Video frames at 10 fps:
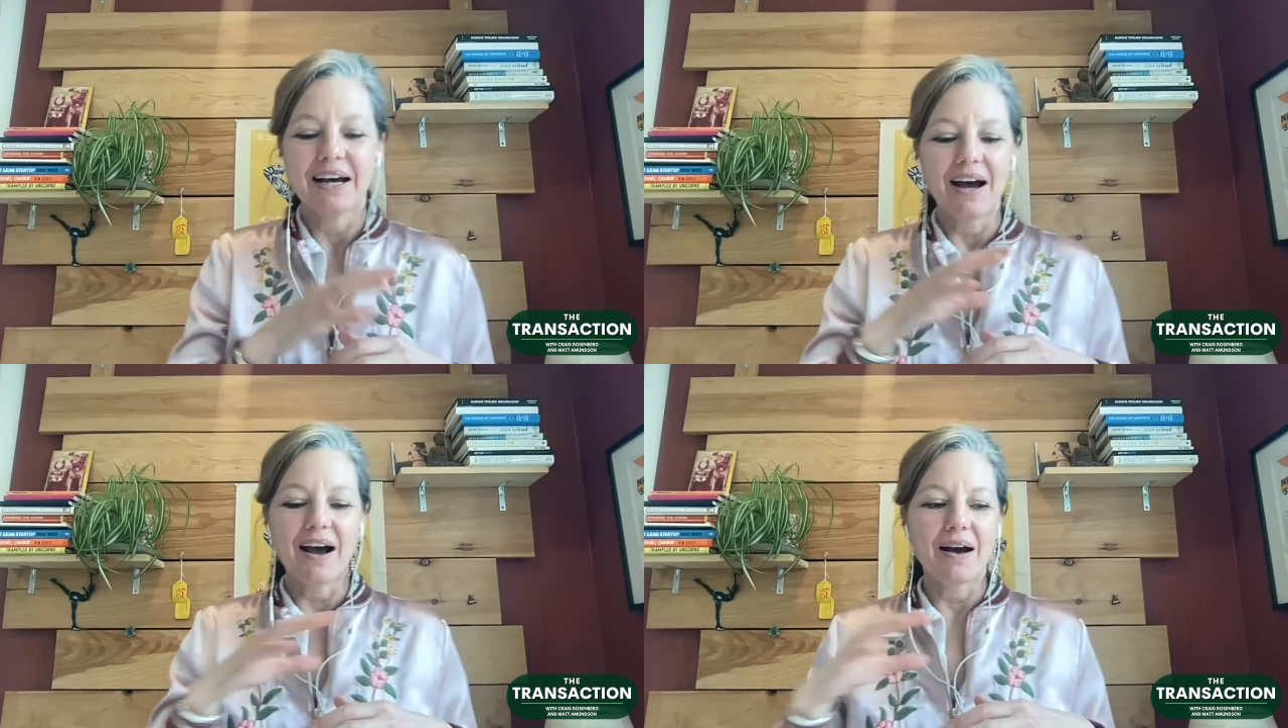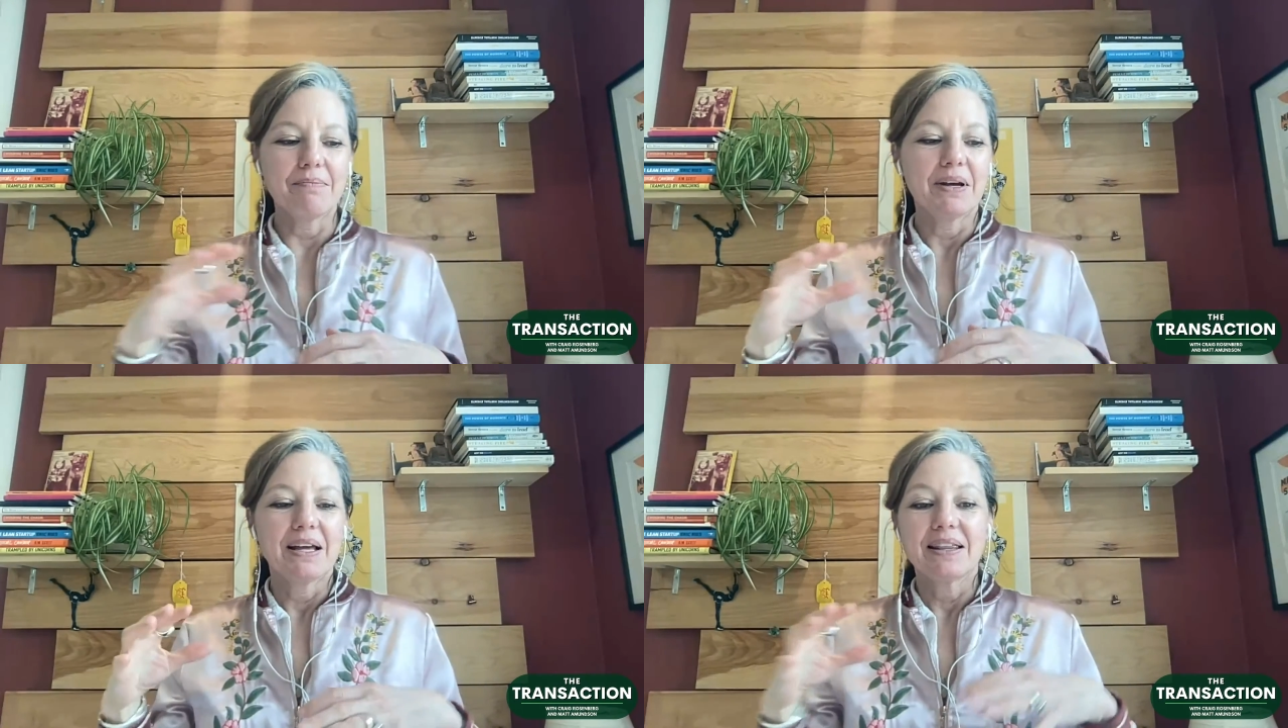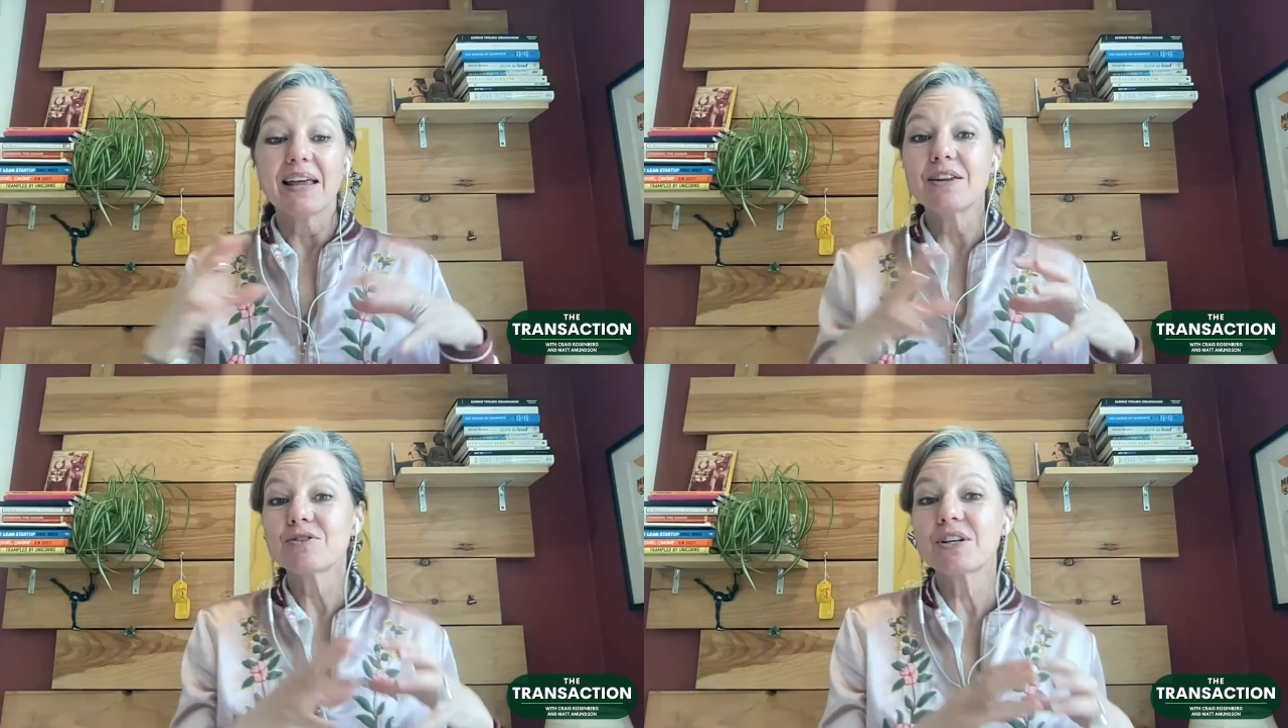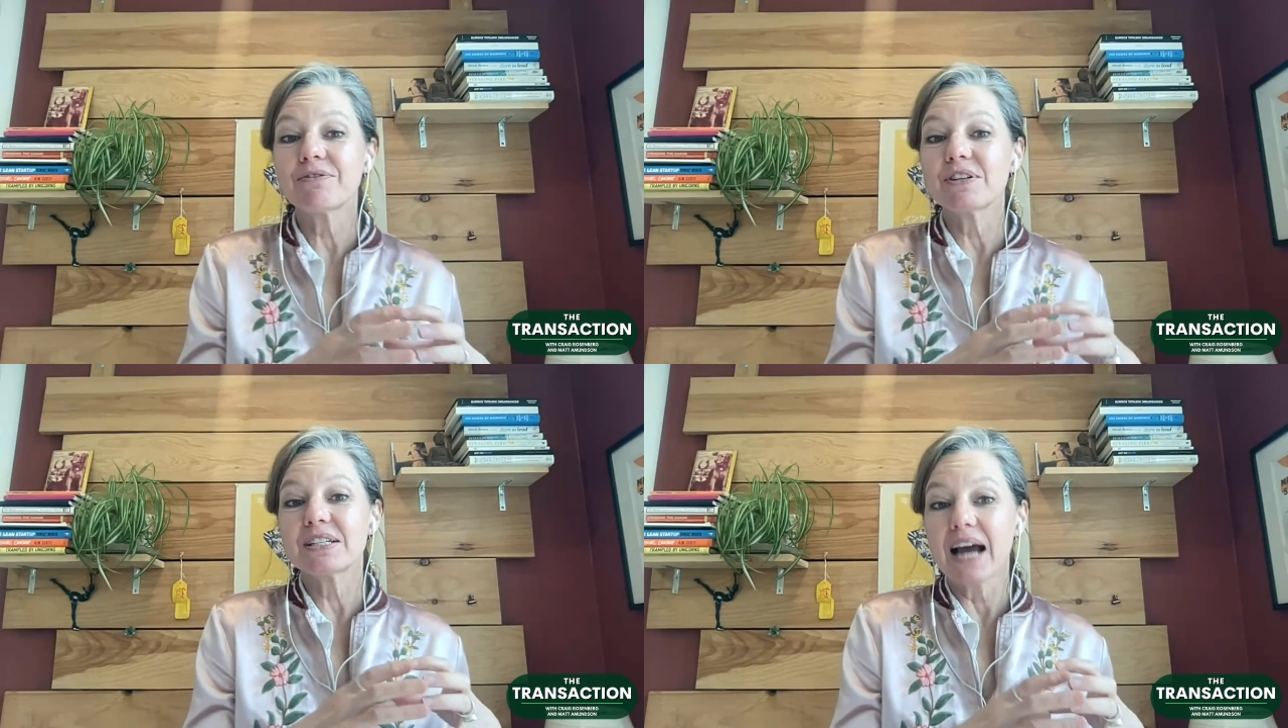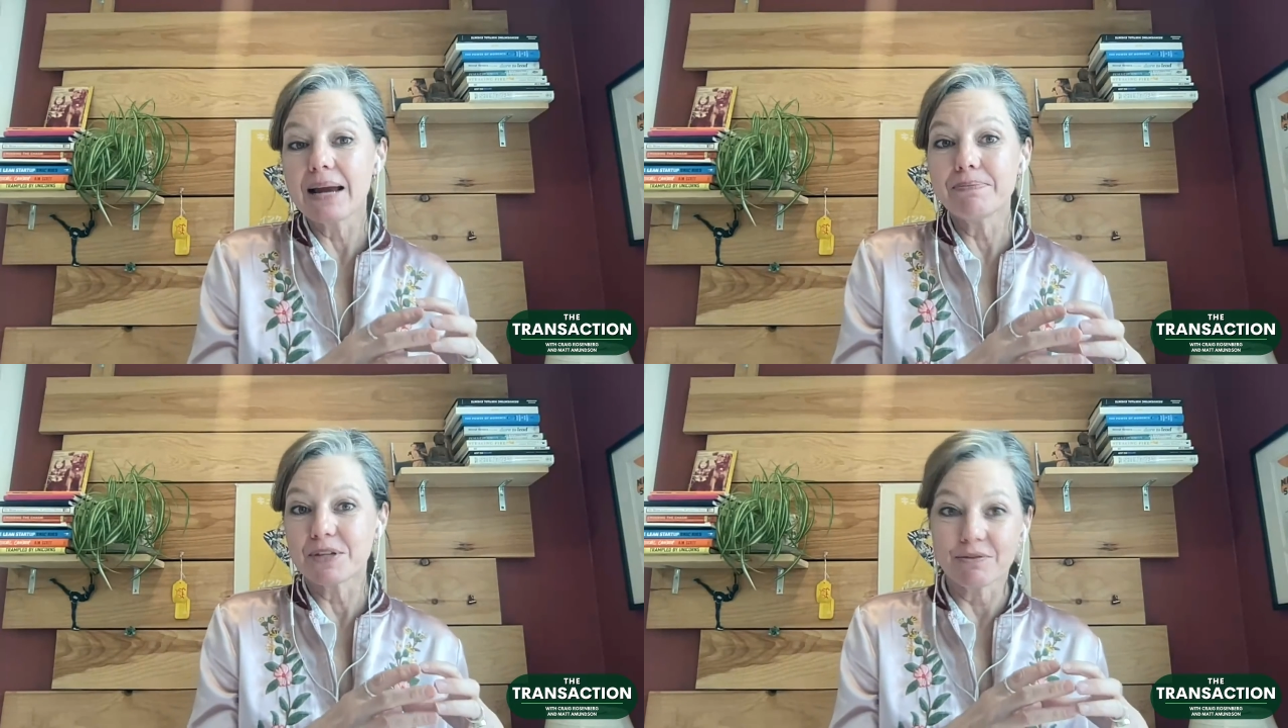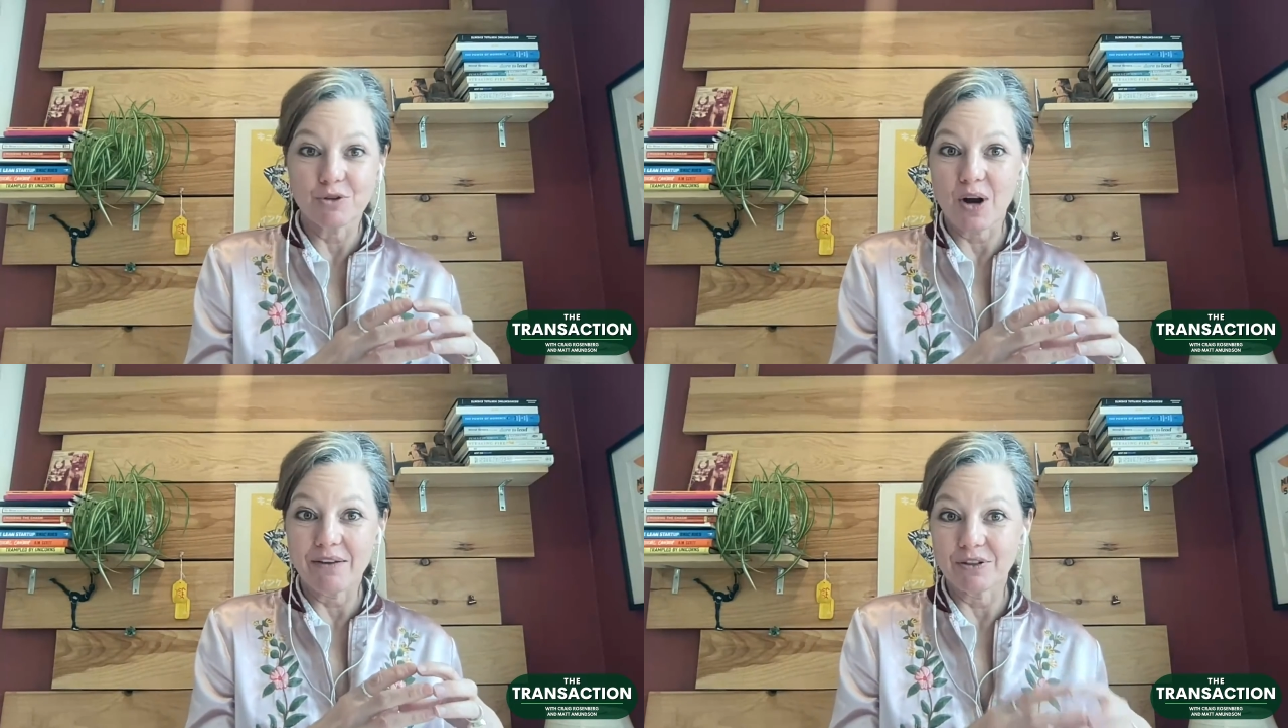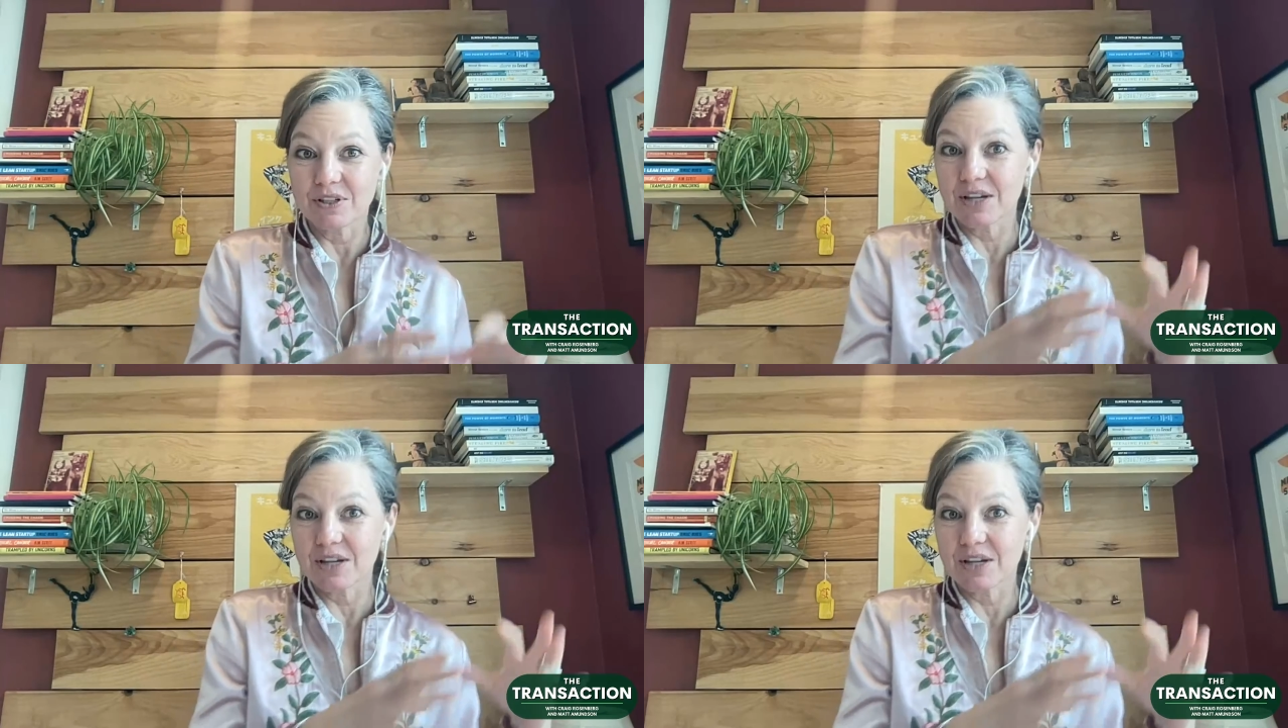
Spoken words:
Then there are different types of travelers.